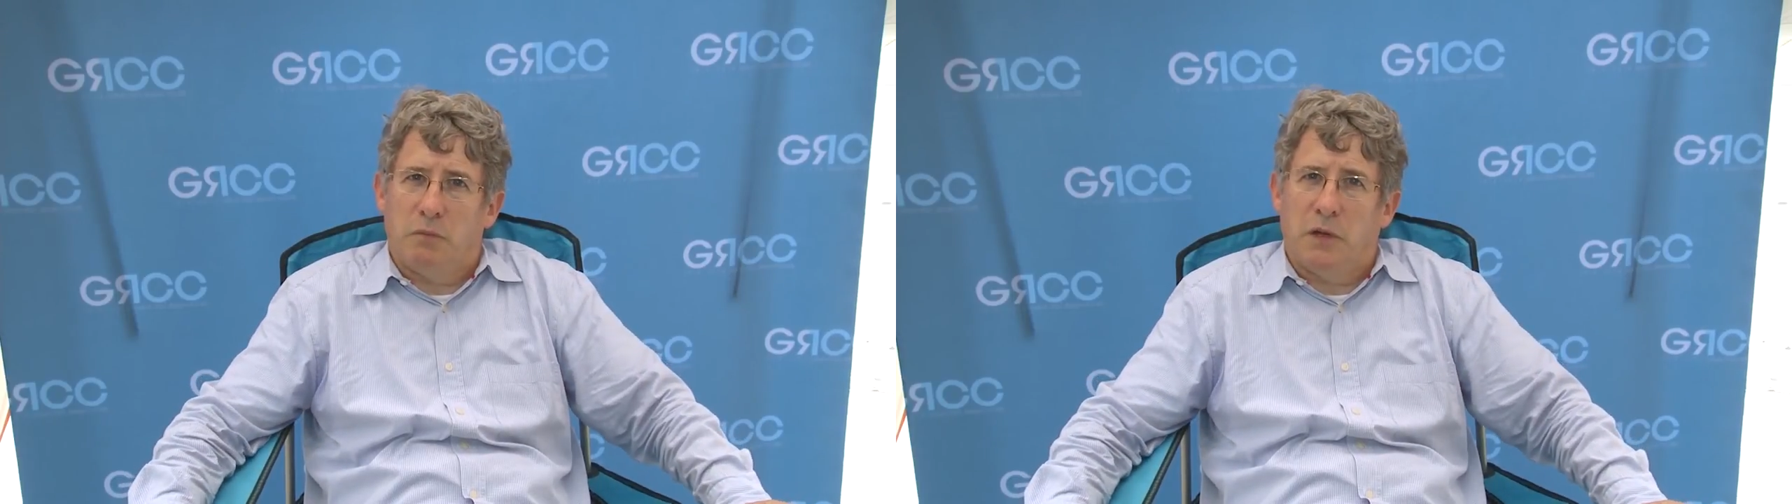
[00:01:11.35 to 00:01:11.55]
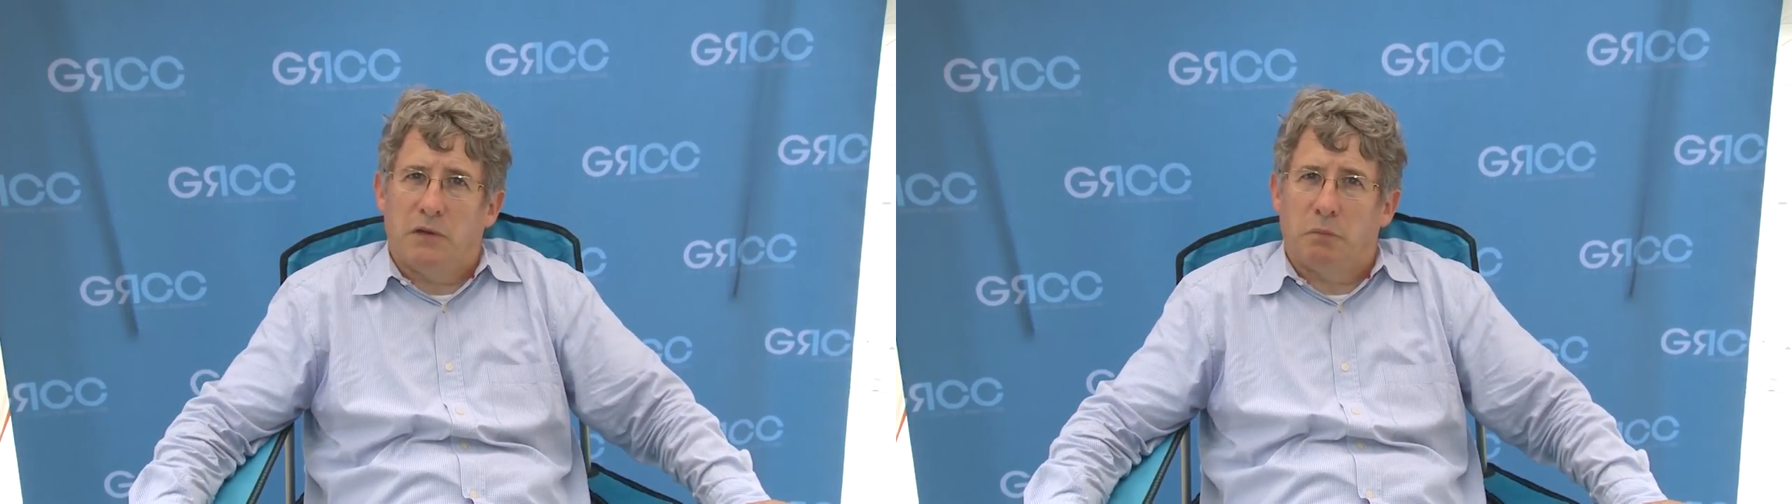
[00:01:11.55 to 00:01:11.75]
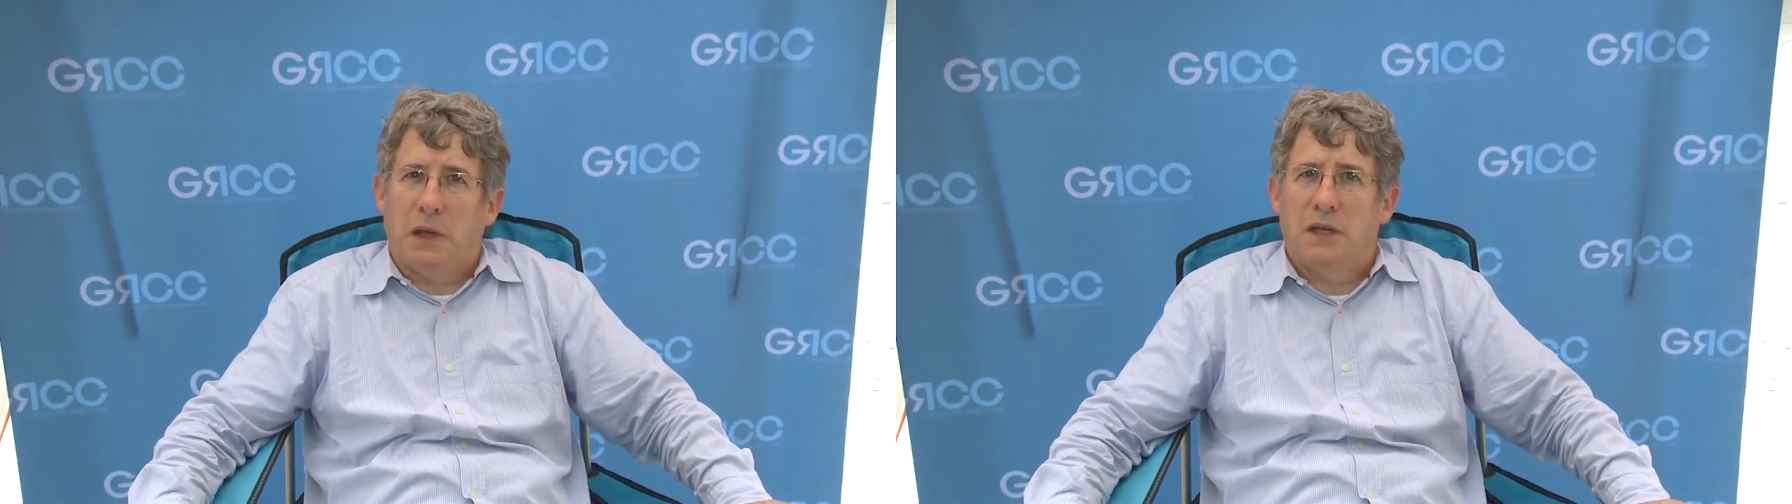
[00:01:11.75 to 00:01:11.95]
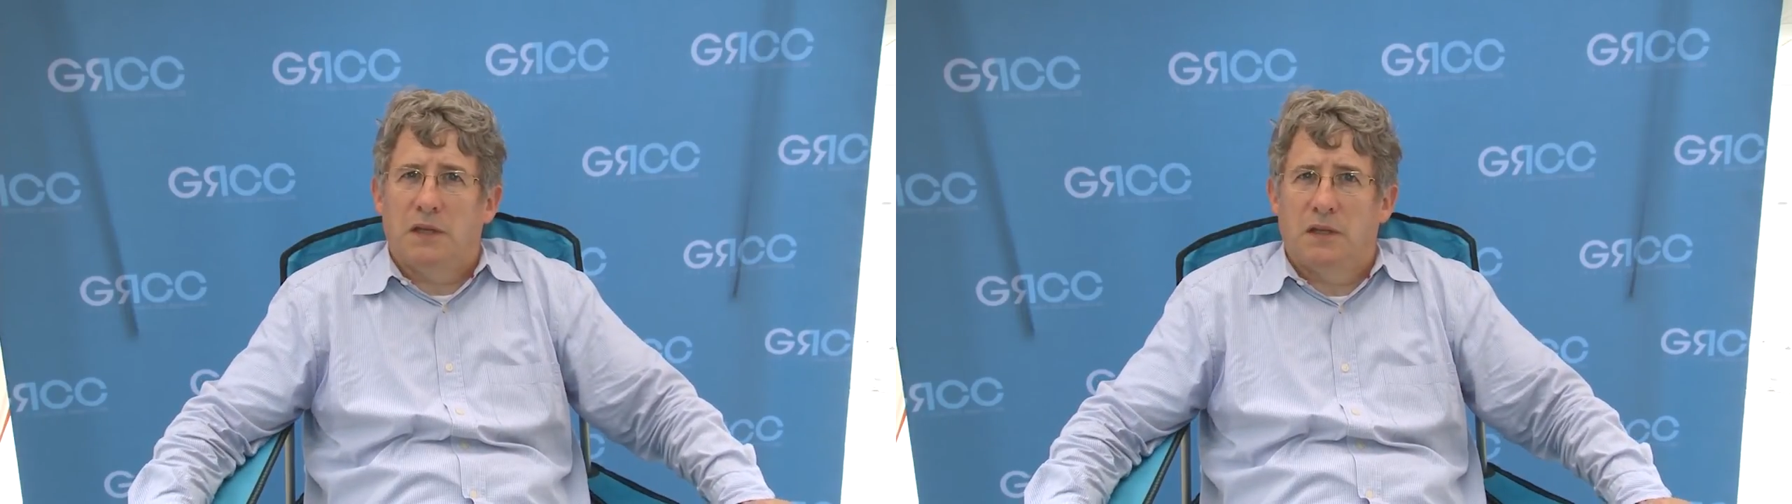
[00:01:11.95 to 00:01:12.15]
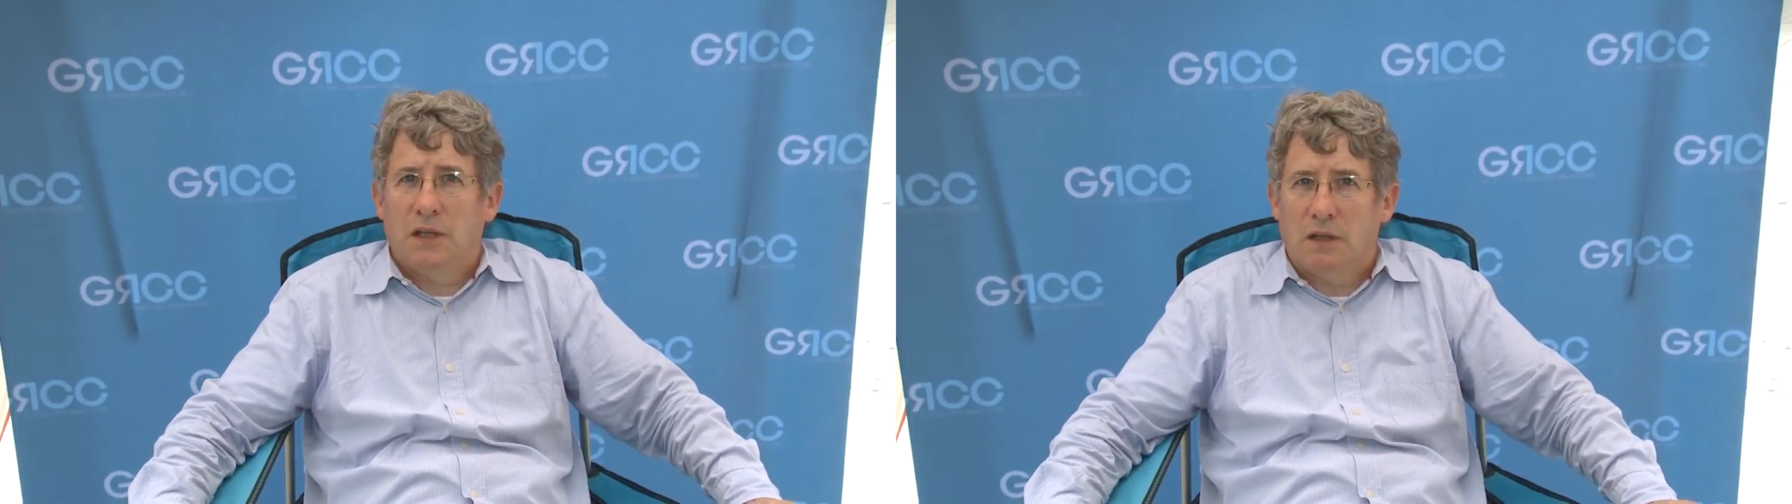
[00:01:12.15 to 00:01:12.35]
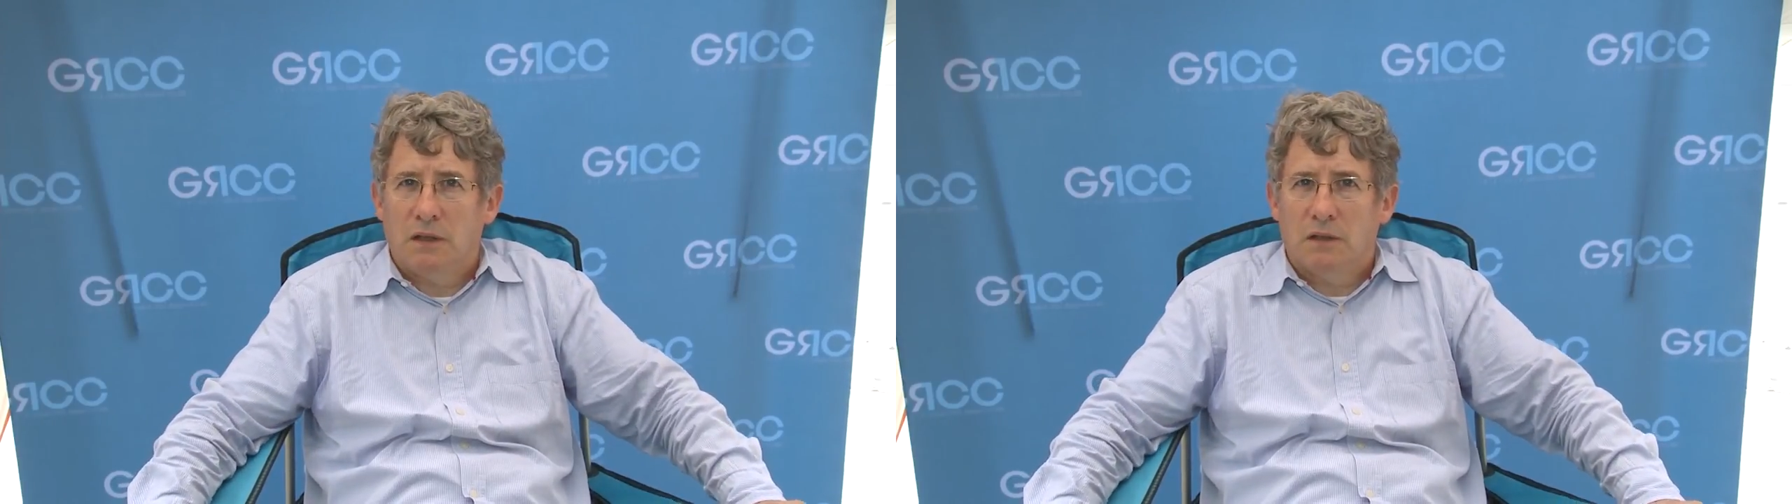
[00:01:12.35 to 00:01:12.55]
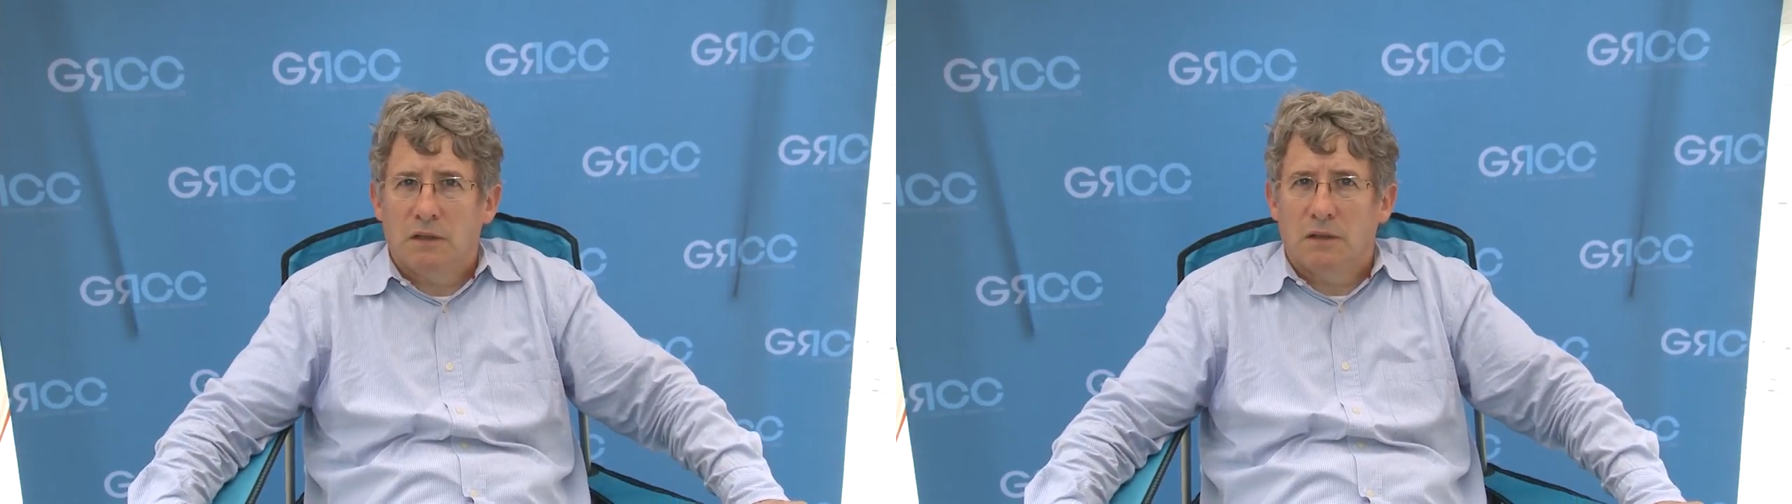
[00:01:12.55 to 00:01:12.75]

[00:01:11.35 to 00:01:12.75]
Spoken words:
have been spent here.